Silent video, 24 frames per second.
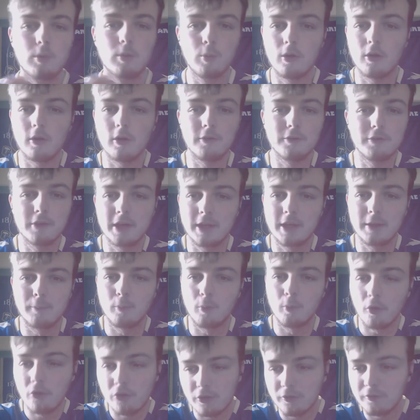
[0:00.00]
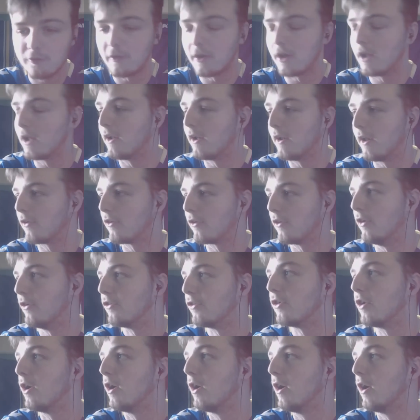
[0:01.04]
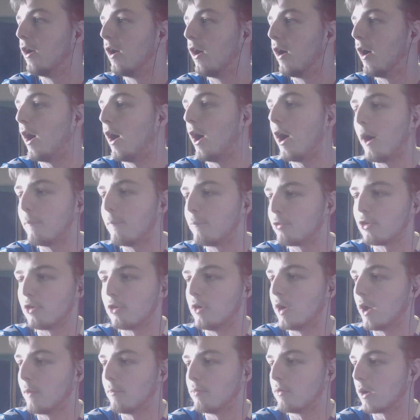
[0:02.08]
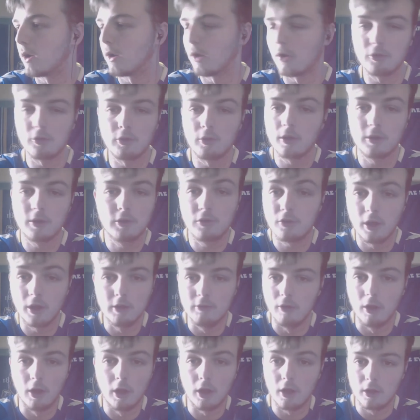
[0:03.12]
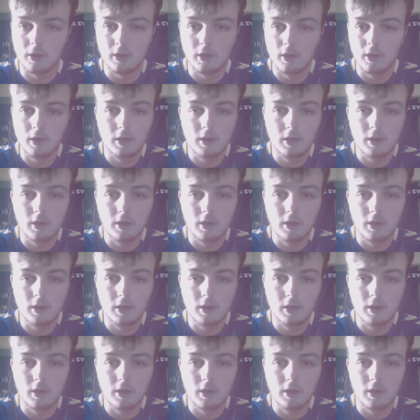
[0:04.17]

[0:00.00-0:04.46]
What a feeling. What a feeling this is. Absolutely brilliant. That's all I can say, really.